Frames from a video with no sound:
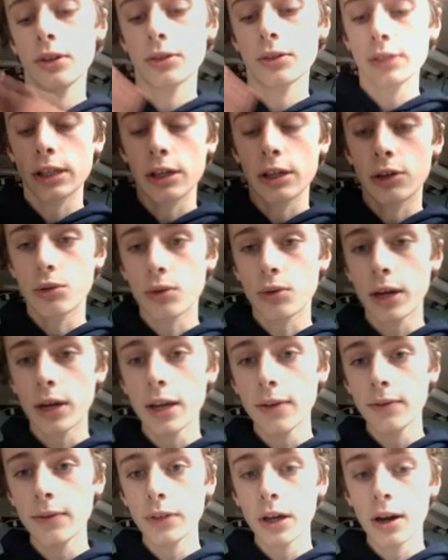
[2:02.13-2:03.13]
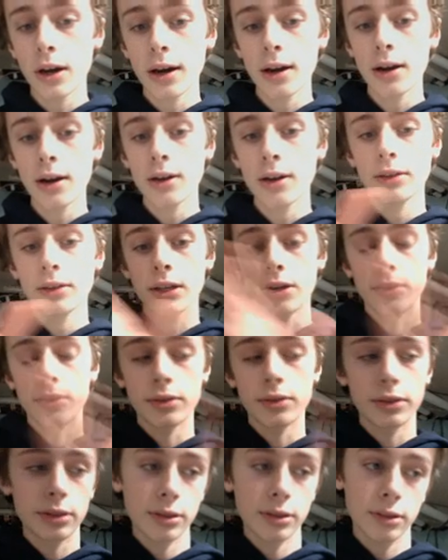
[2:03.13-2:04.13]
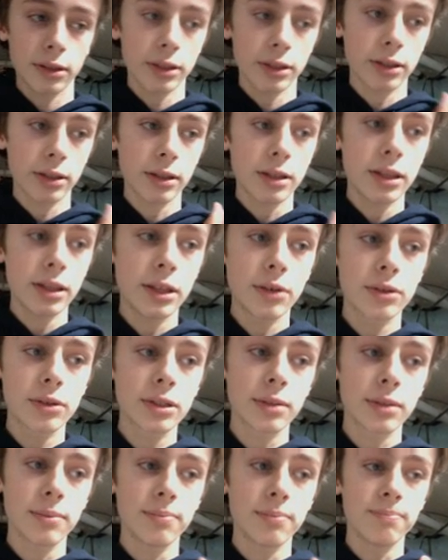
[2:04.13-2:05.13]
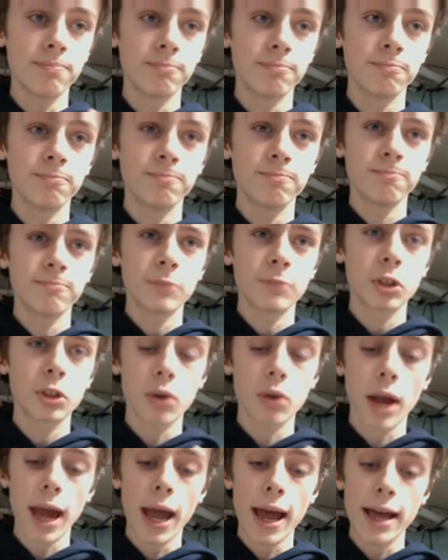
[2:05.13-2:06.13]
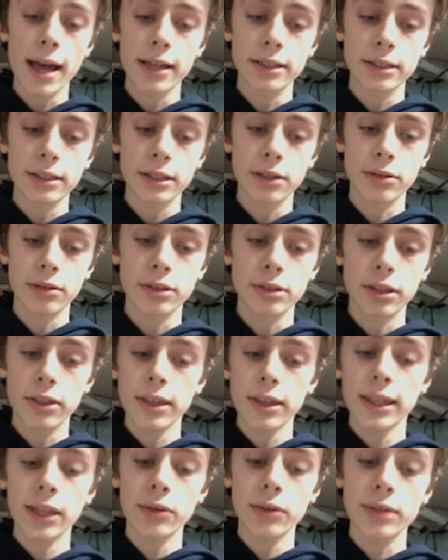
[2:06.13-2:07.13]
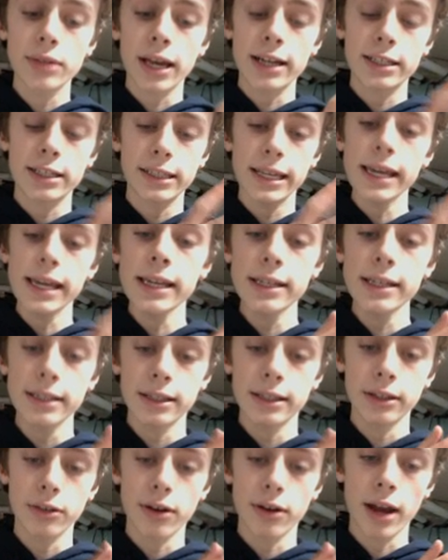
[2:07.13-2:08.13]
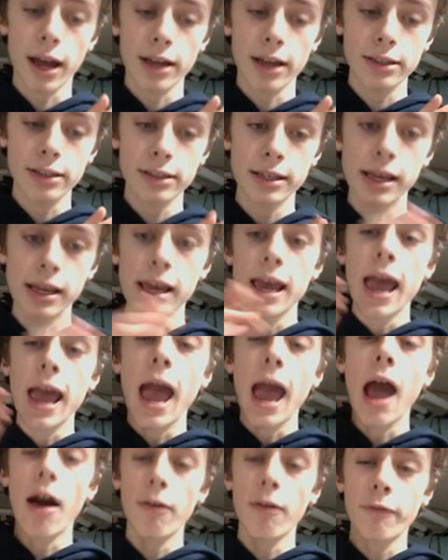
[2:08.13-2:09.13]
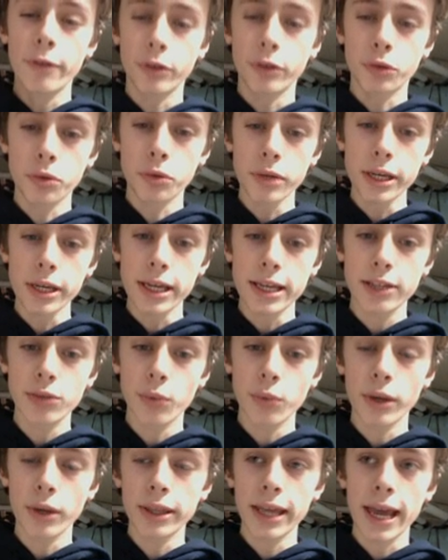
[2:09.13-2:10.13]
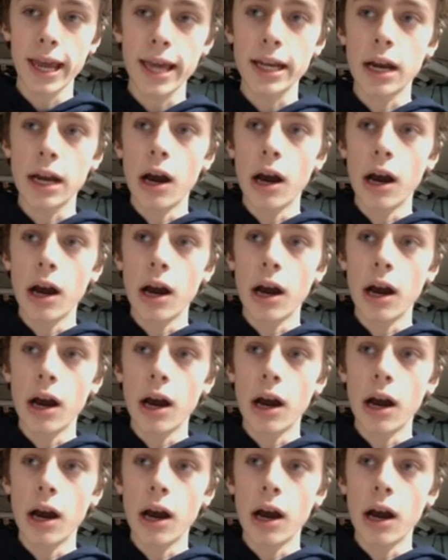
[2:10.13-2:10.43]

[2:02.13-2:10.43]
like a graveyard, there was some grass, there's a thing that was actually hidden in the grass. Alpha 3 is when they had